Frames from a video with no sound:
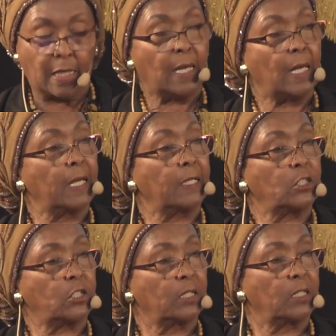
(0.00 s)

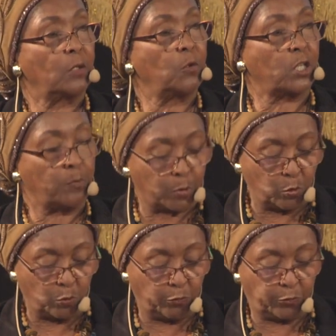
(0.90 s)
and was
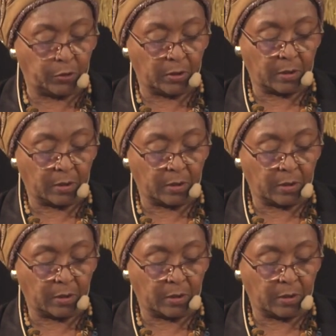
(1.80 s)
approved